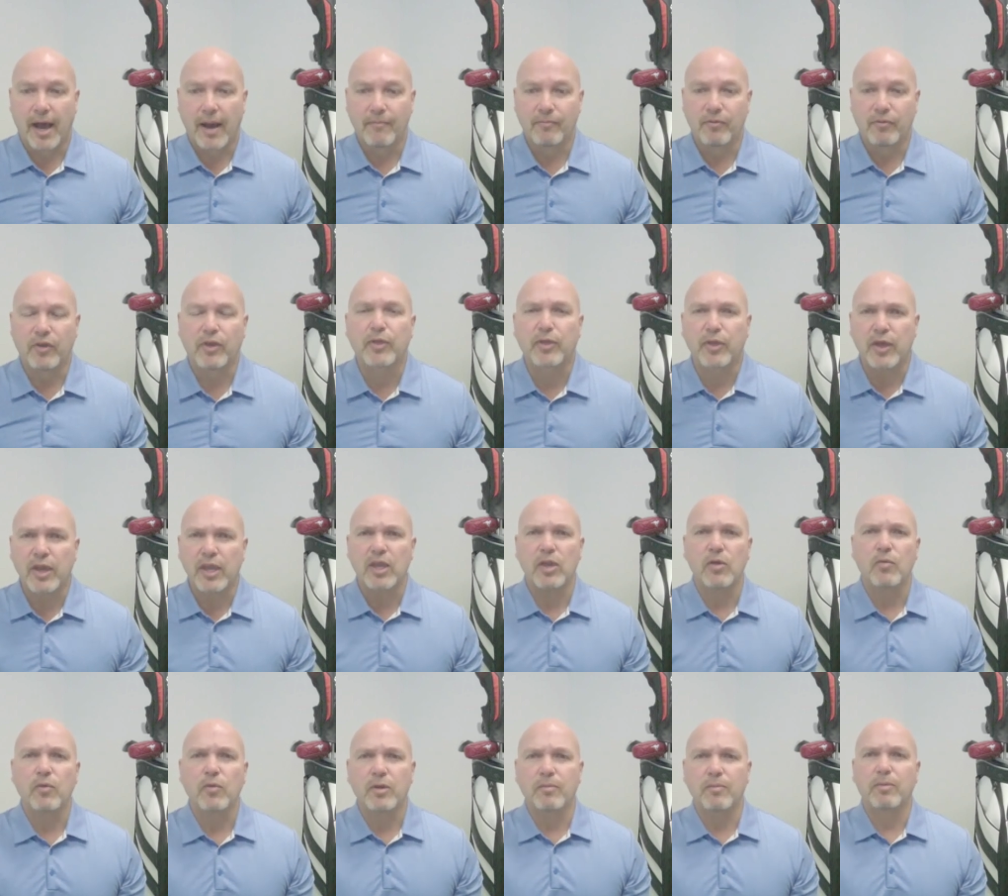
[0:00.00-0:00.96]
Do you think
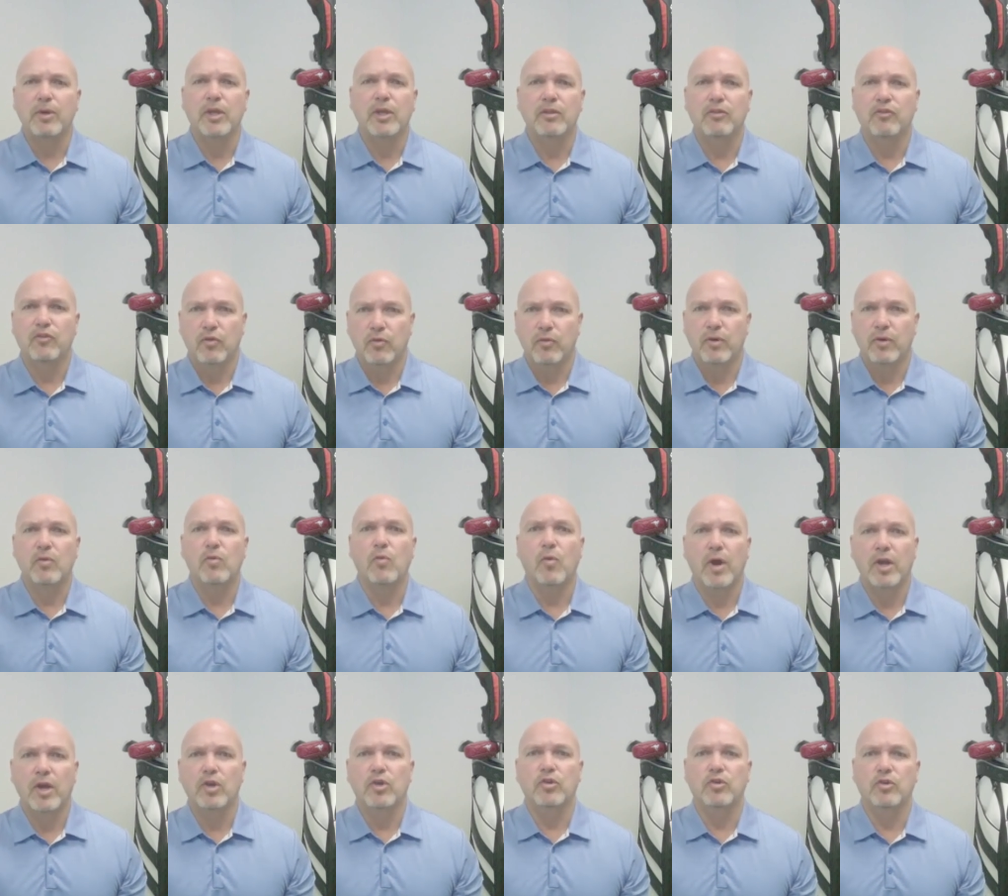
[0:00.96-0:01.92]
you would be doing
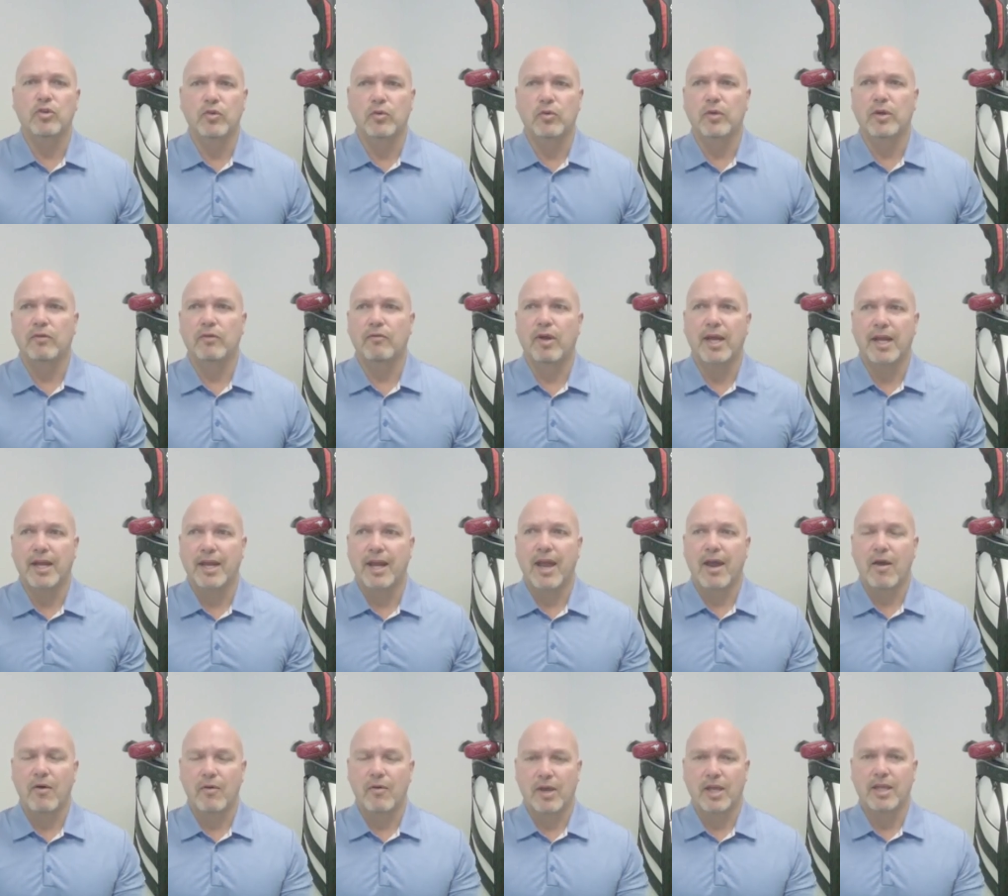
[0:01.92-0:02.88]
what you're doing right
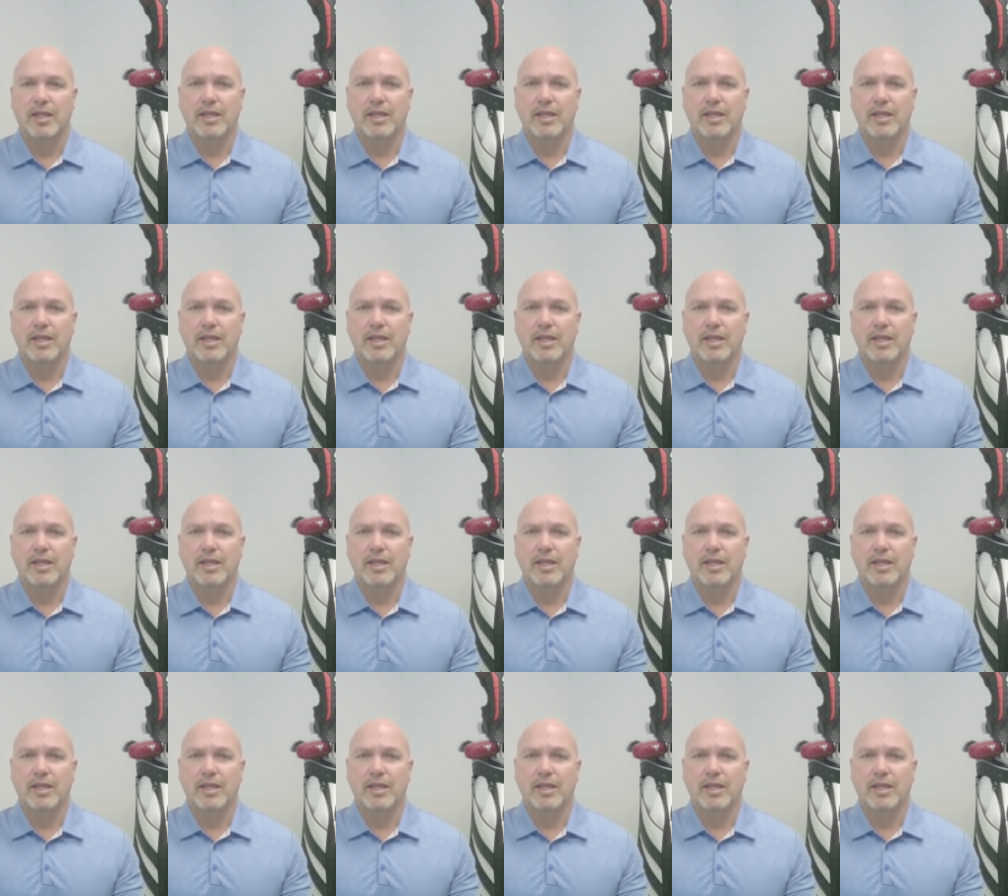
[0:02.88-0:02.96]
now